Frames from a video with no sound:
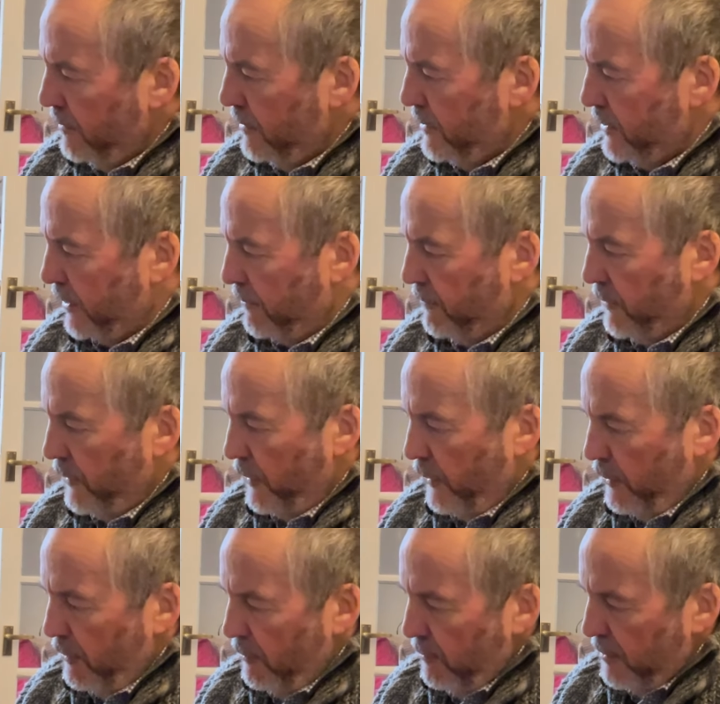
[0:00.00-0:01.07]
so
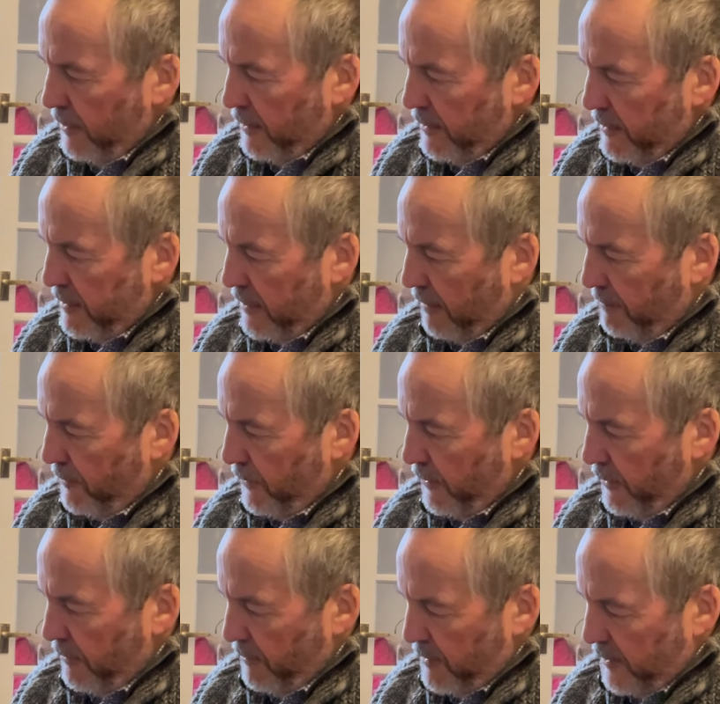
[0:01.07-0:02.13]
new and
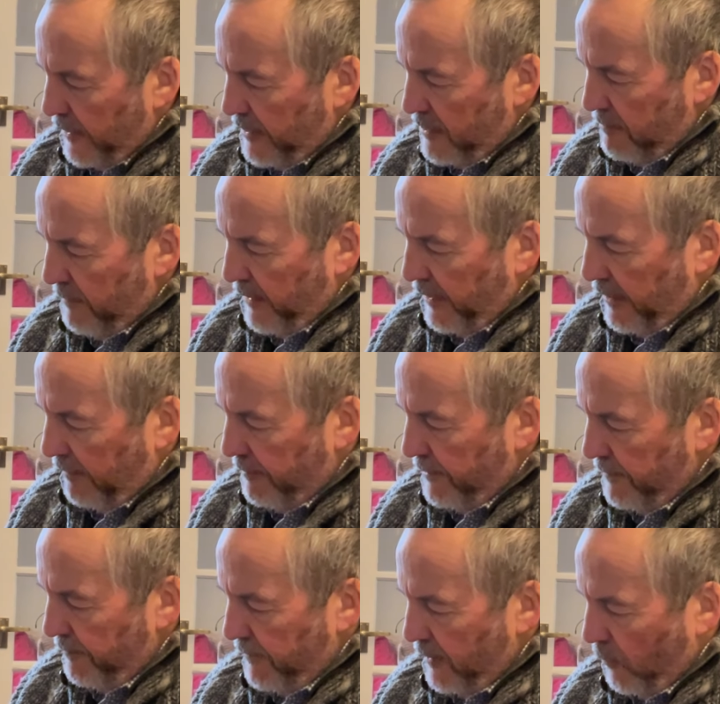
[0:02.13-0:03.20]
W takes me up
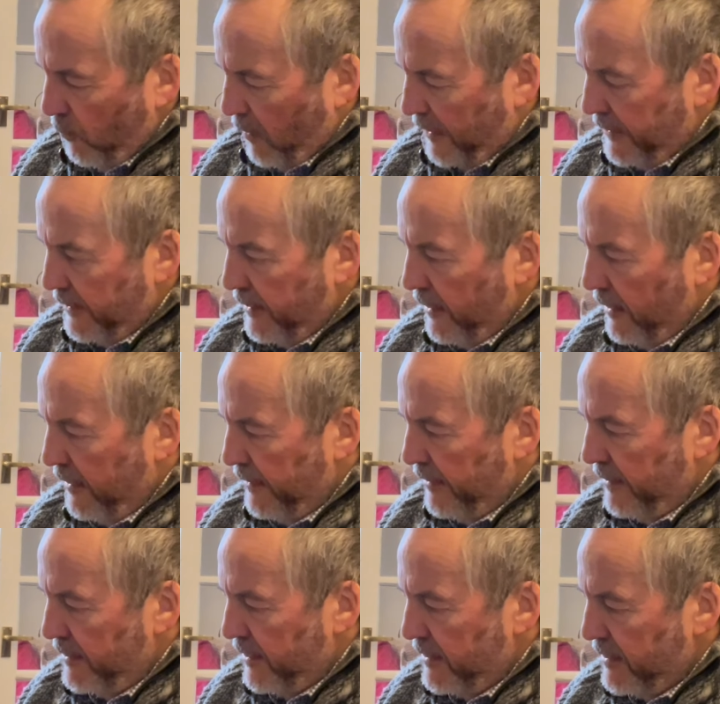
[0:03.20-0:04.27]
one line
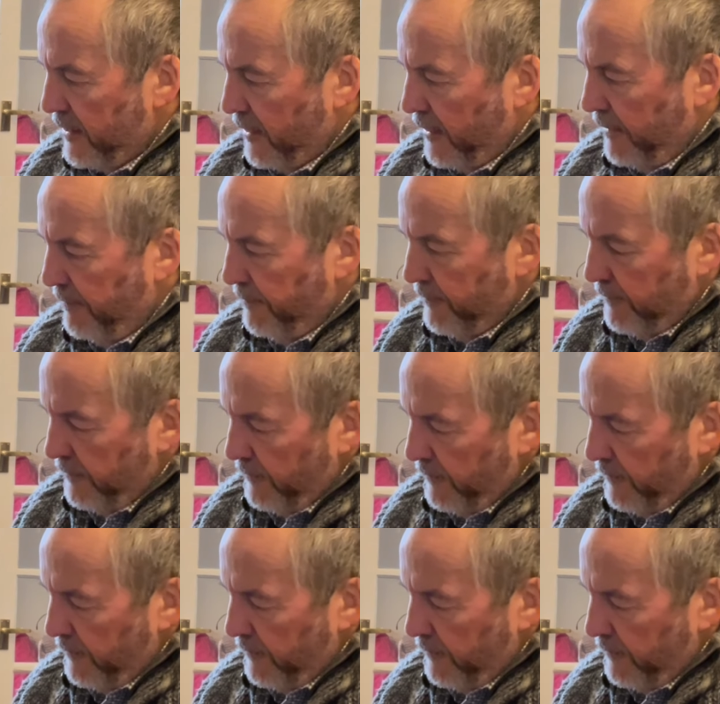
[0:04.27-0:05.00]
at a time.